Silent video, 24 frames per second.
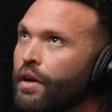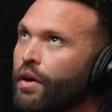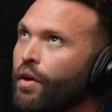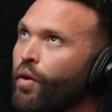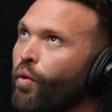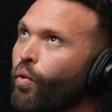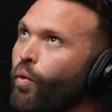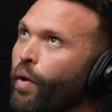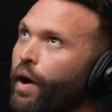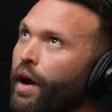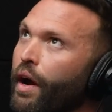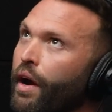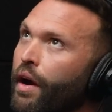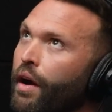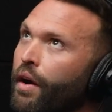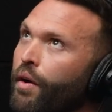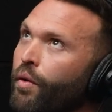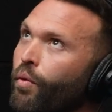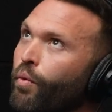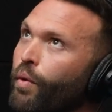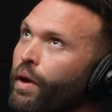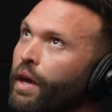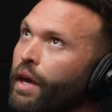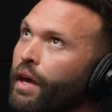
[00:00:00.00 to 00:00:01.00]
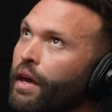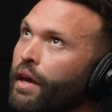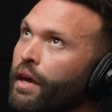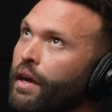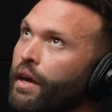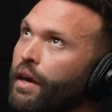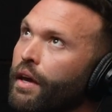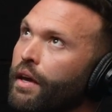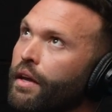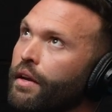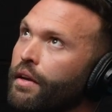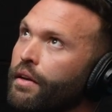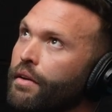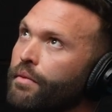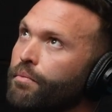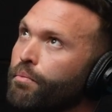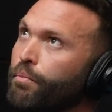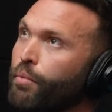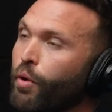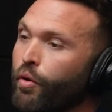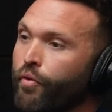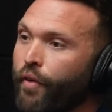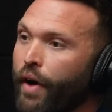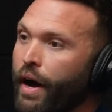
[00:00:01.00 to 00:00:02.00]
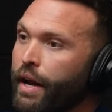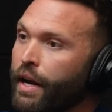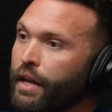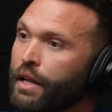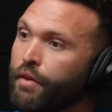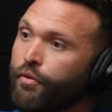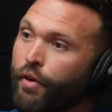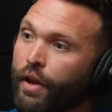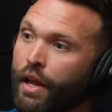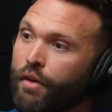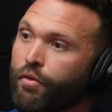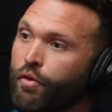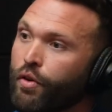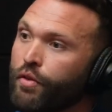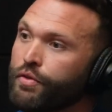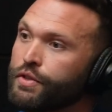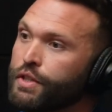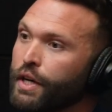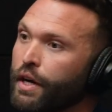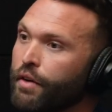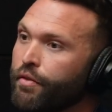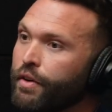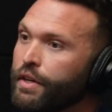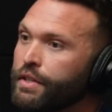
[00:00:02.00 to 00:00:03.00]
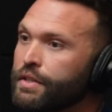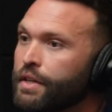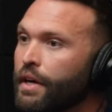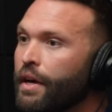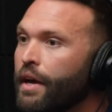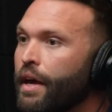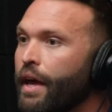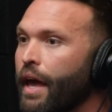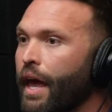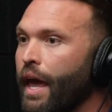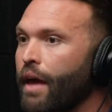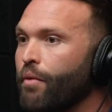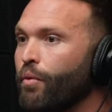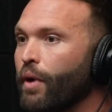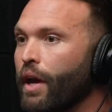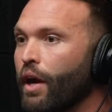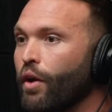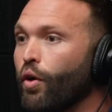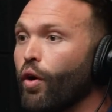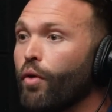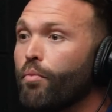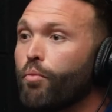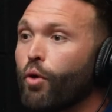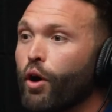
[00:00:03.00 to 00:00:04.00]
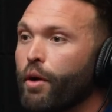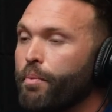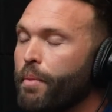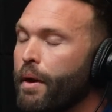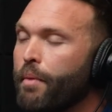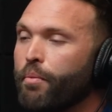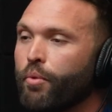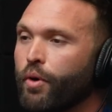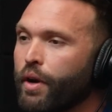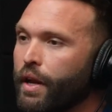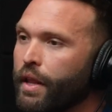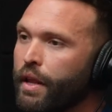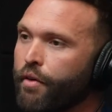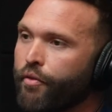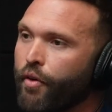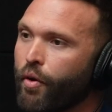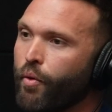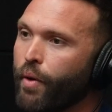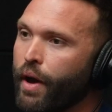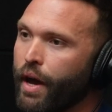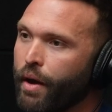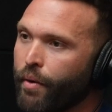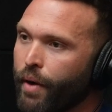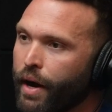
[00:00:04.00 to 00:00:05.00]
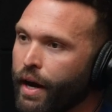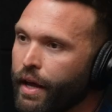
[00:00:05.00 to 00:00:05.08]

where we can provide a different level of service and we can onboard people in a different way, right?